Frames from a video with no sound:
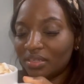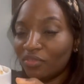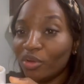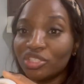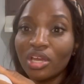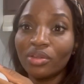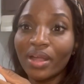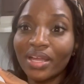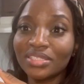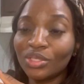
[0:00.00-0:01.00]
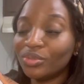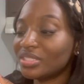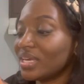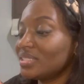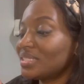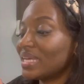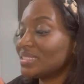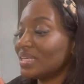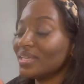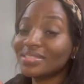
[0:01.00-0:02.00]
Of course, y'all know I got to do the taste
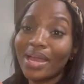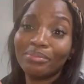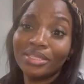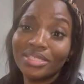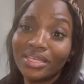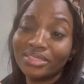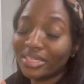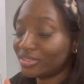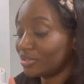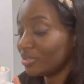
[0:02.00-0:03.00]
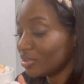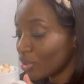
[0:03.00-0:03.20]
testing because I'm the taste tester.